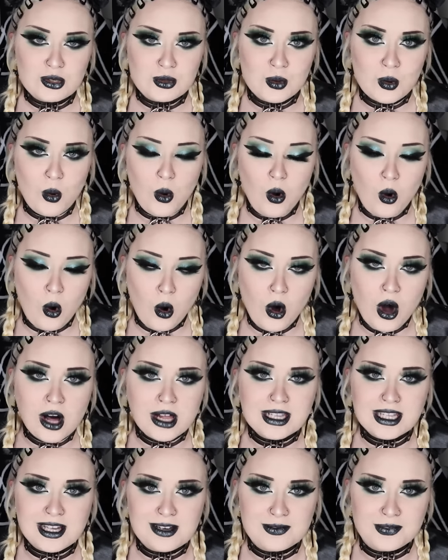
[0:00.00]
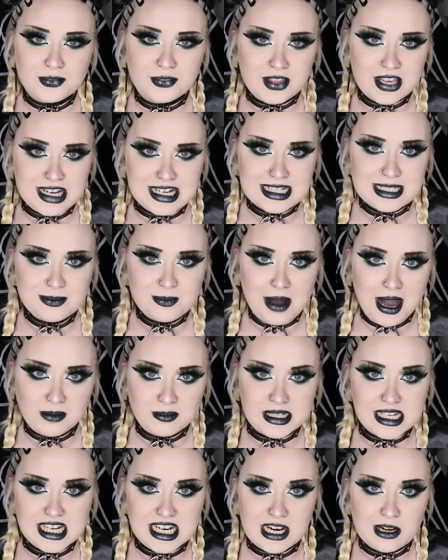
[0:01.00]
do all of these
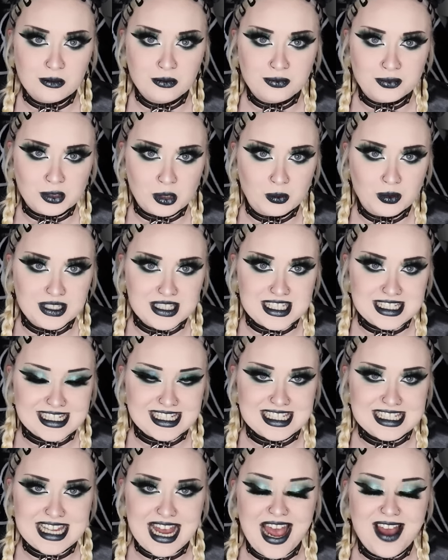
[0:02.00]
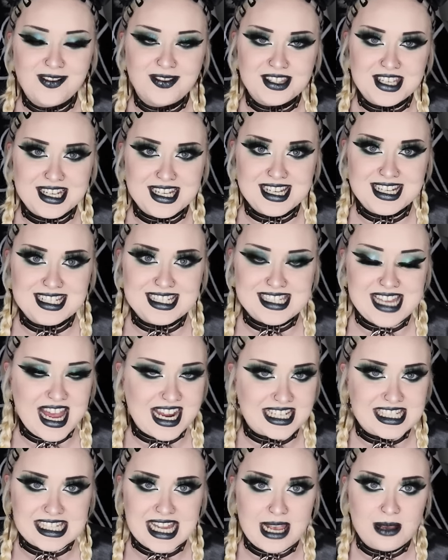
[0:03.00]
mommy influencers have the
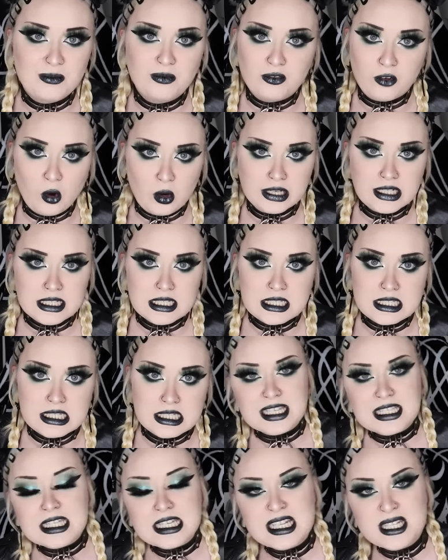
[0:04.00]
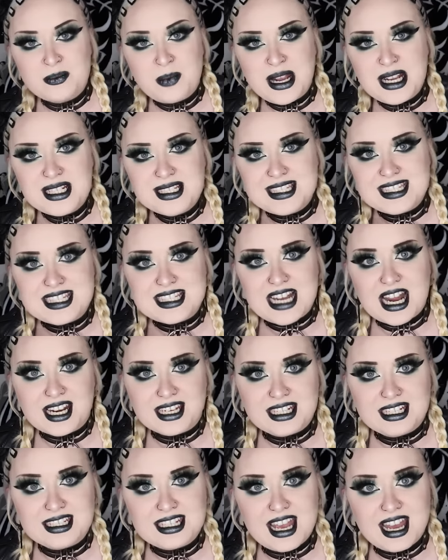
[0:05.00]
exact same voice? Has this been studied